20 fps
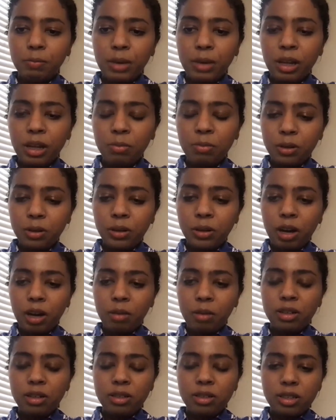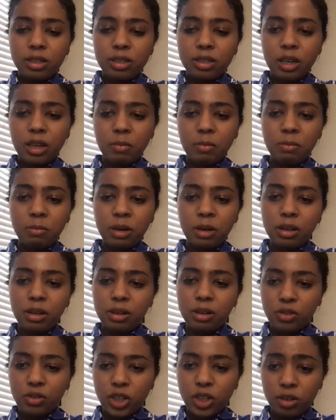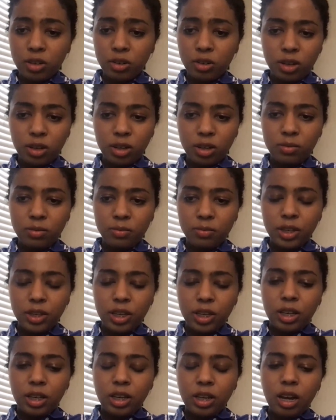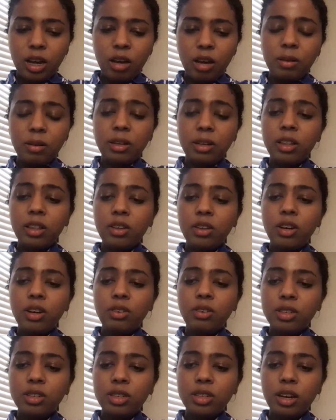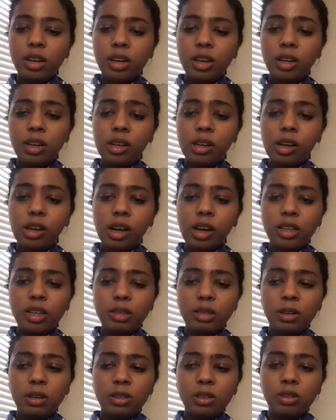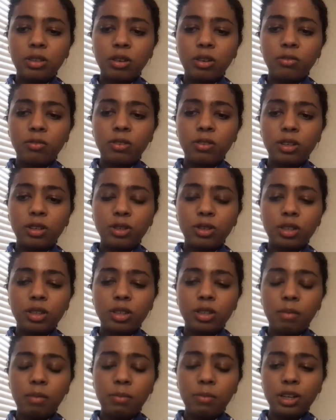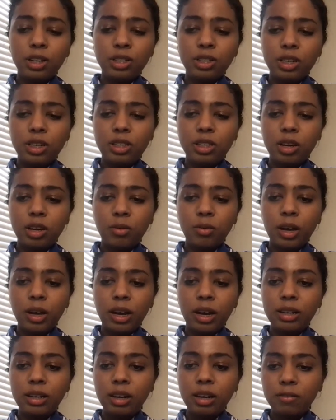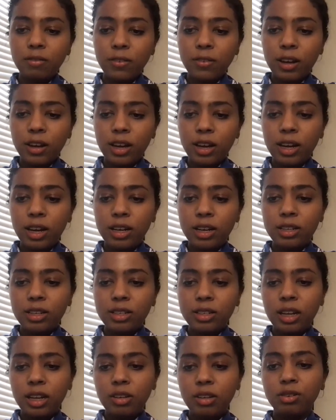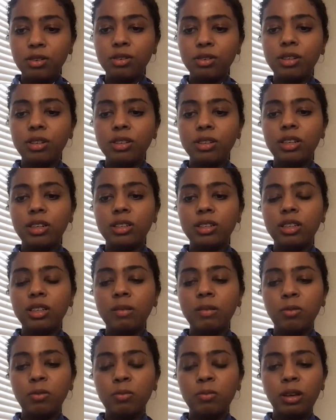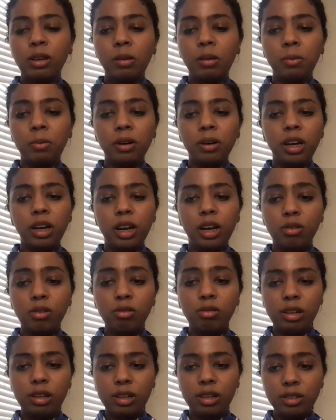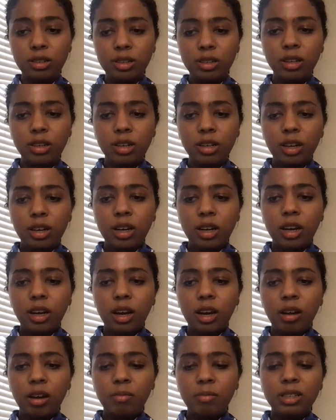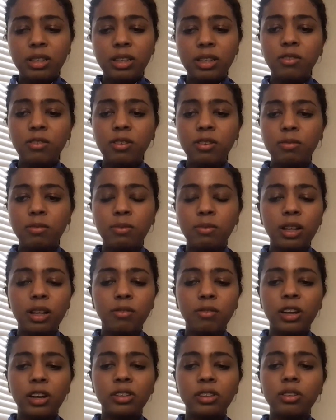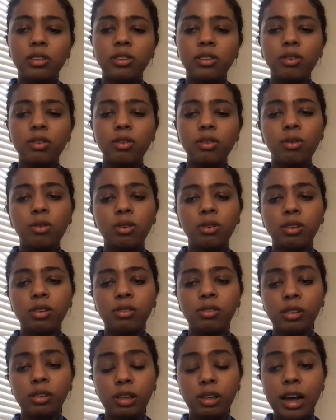male predominance in CMML in general. And the other interesting aspect of these patients that we identified is that their disease seemed to be pretty indolent, as evident by the fact that they're all